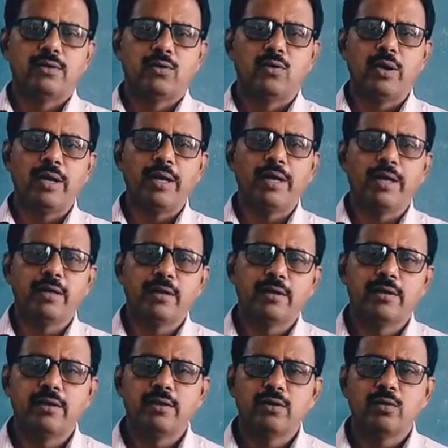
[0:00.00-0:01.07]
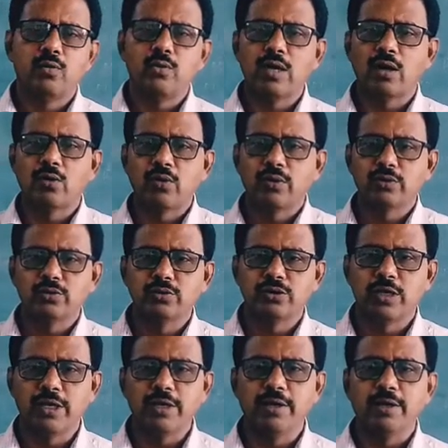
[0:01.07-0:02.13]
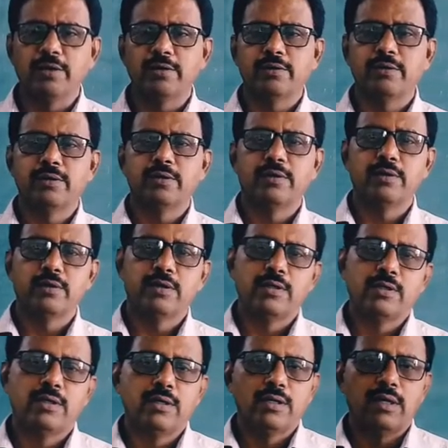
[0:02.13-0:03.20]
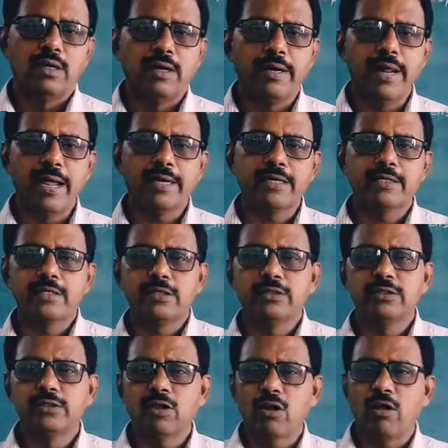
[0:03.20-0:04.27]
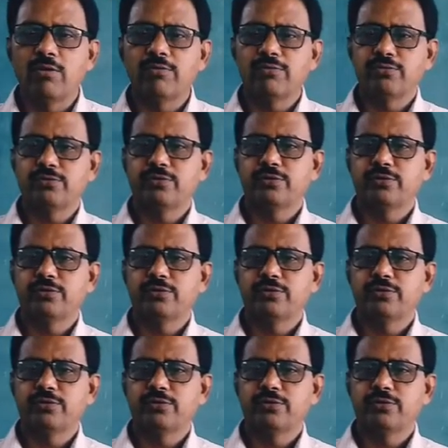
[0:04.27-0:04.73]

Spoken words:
today we are going to study reactions of